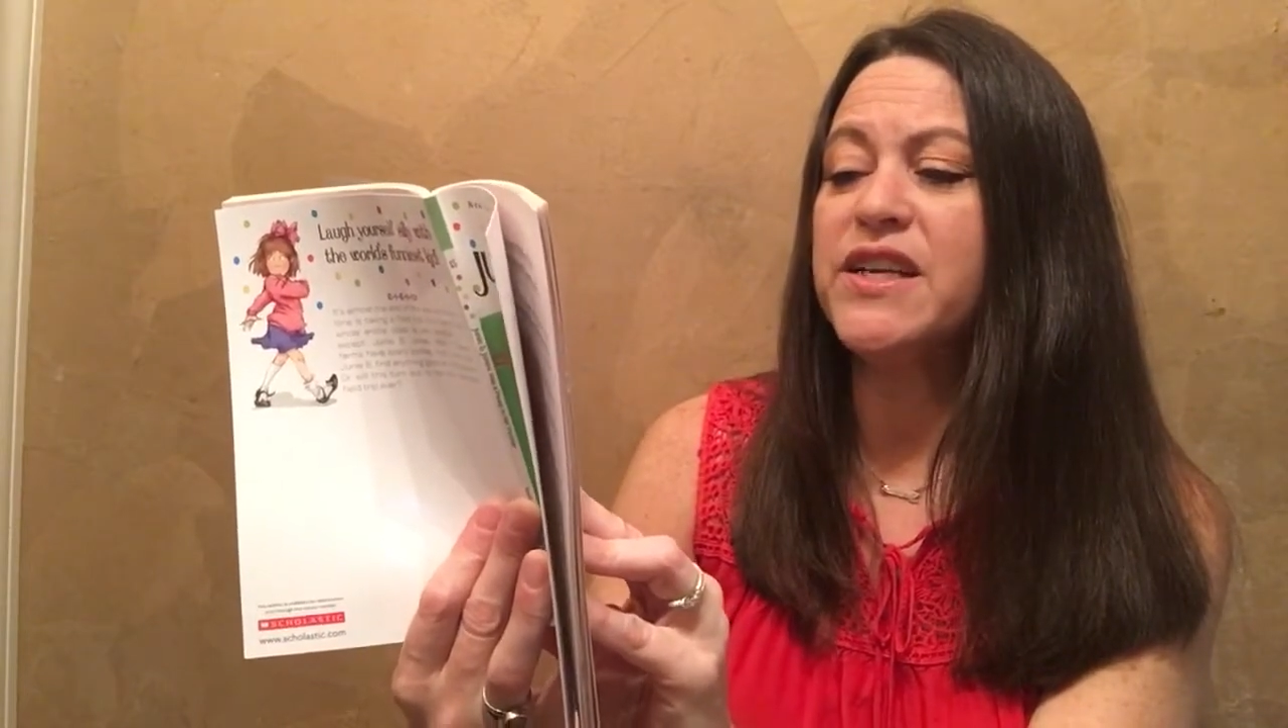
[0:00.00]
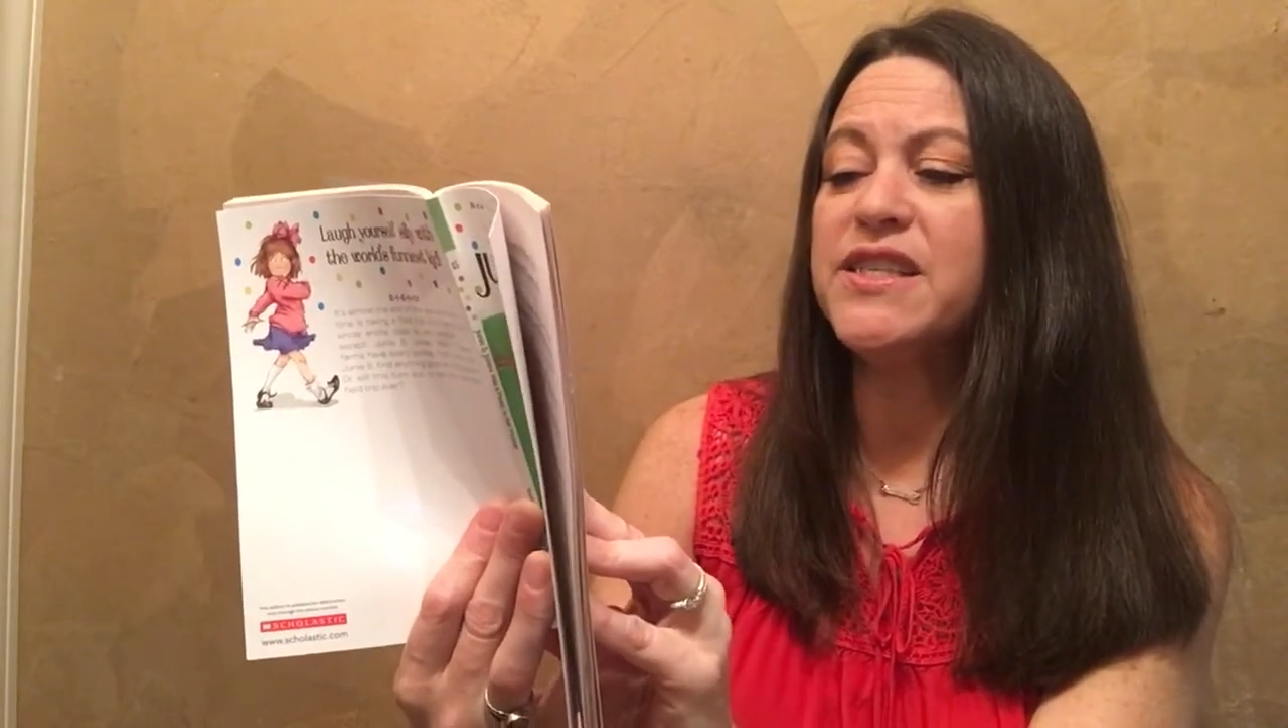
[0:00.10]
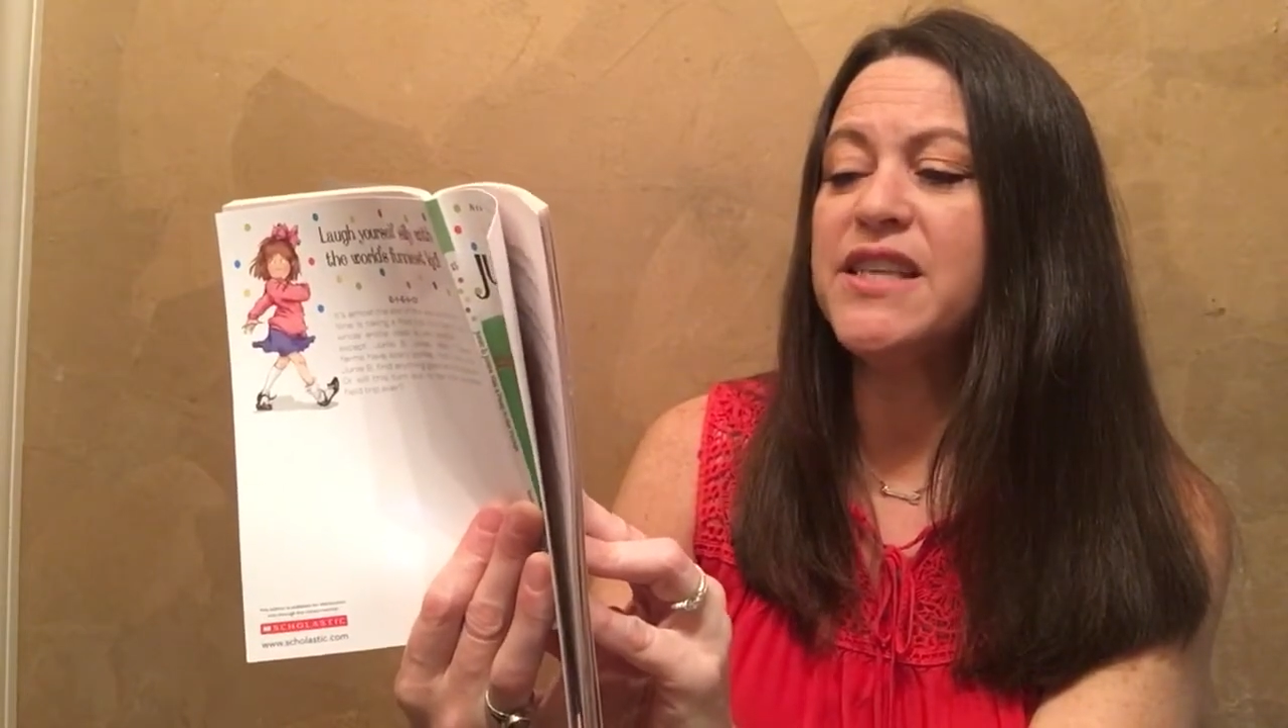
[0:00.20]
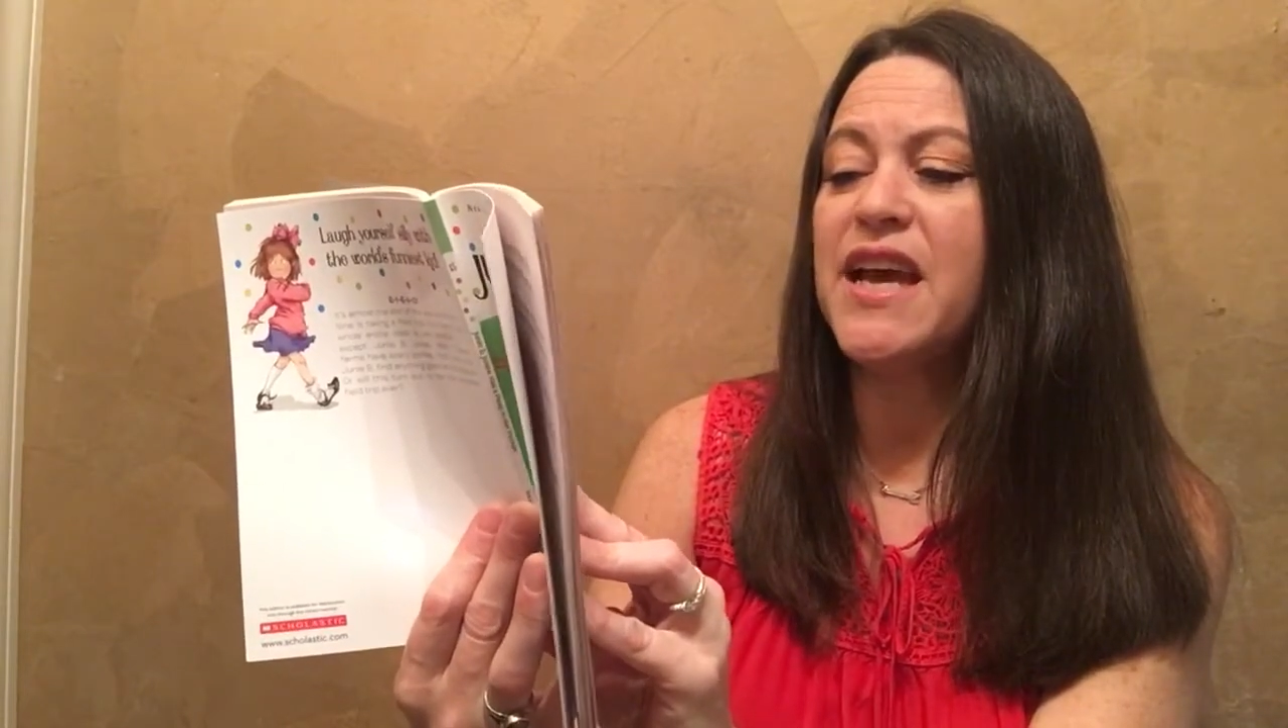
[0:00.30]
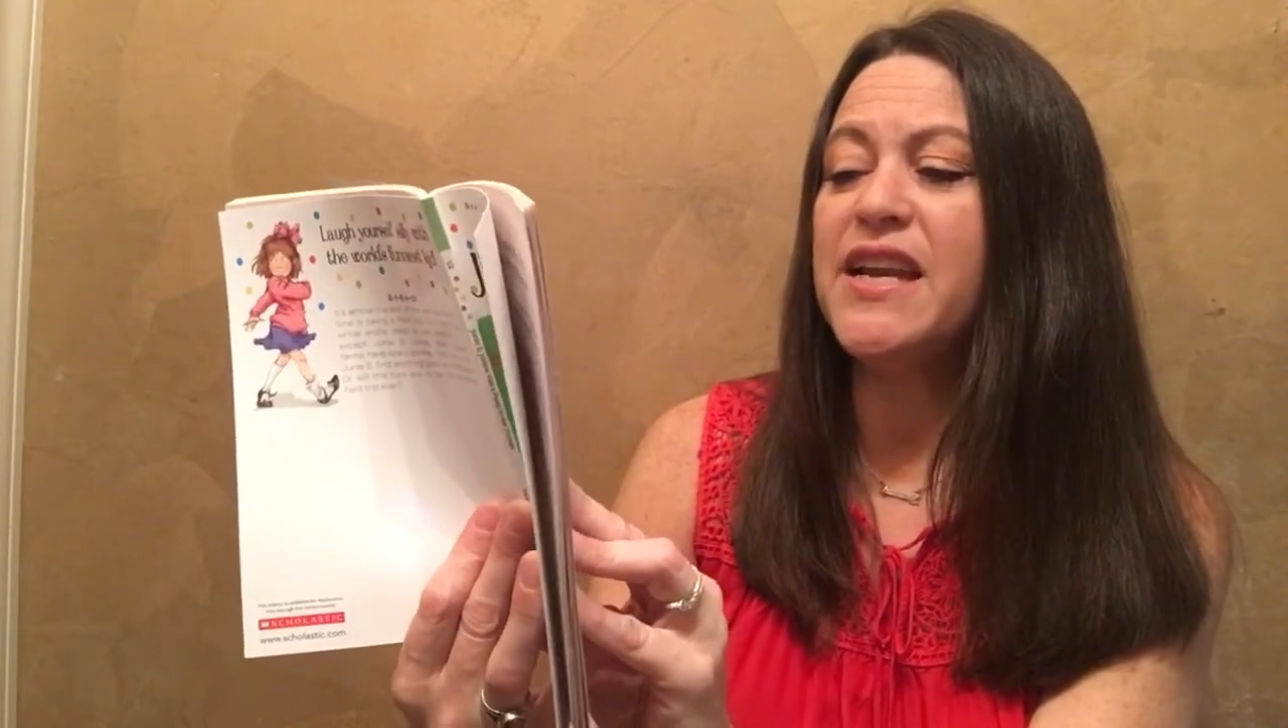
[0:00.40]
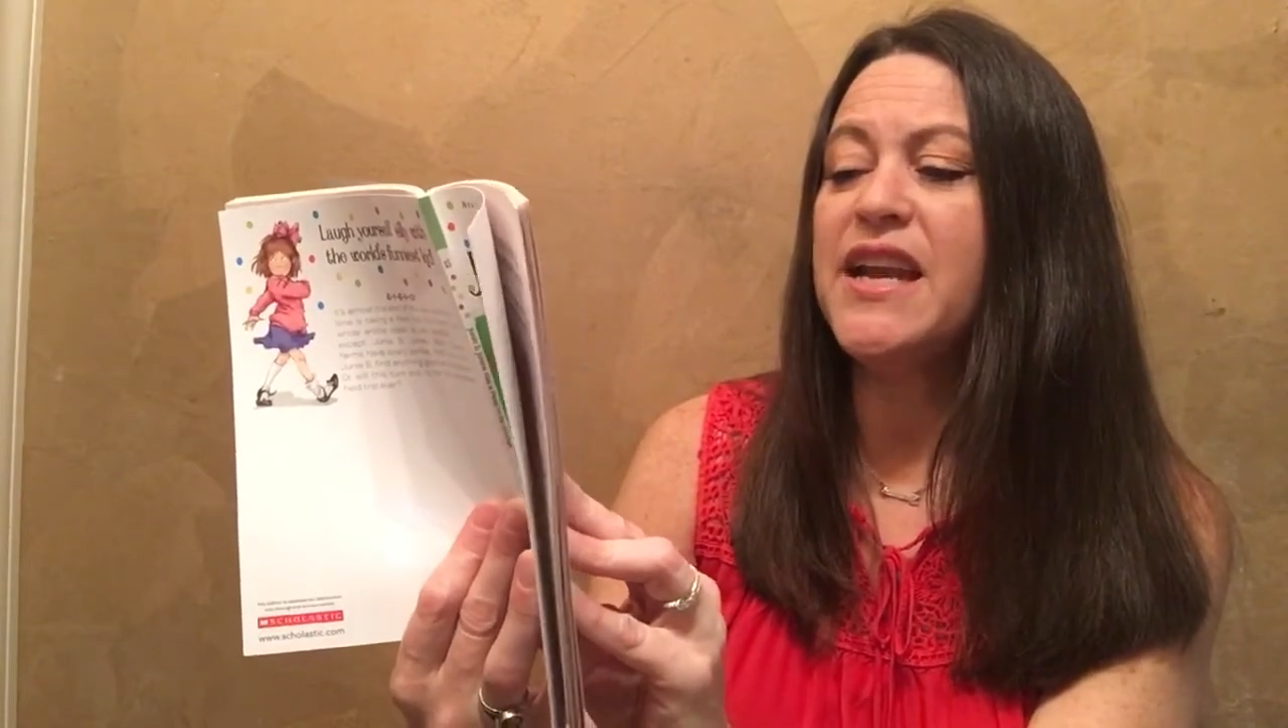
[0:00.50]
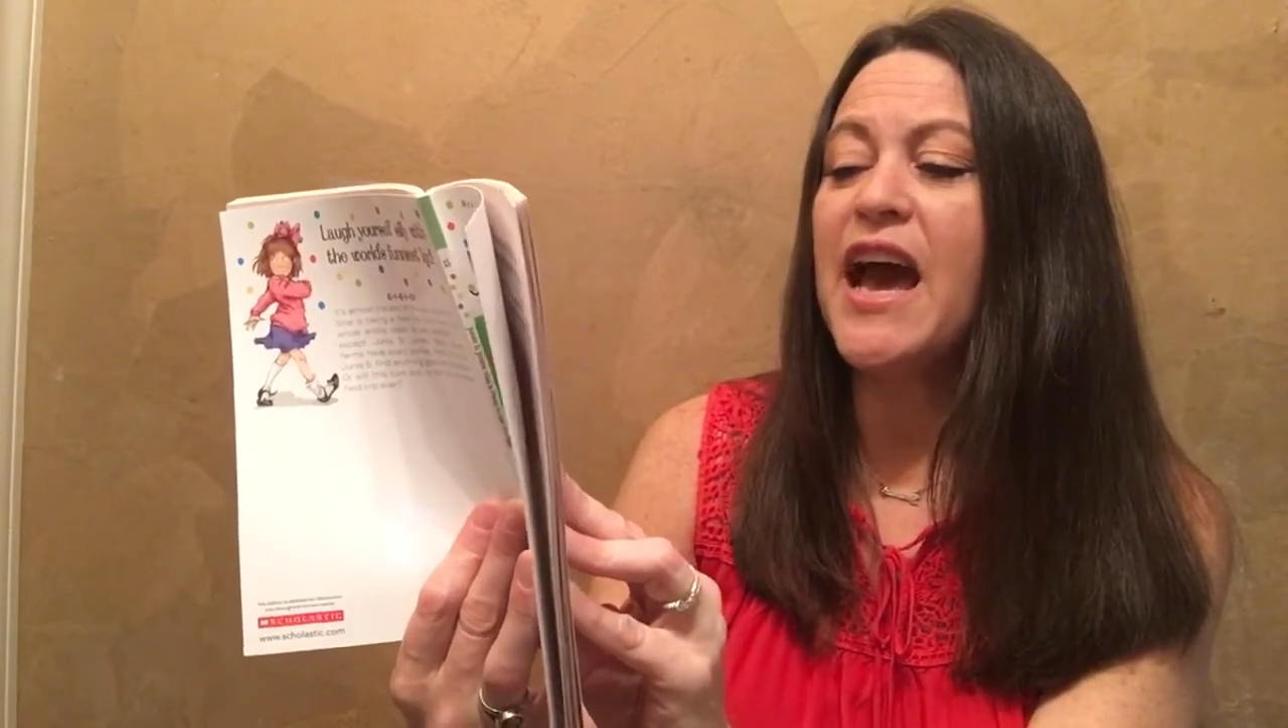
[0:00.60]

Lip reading: excited.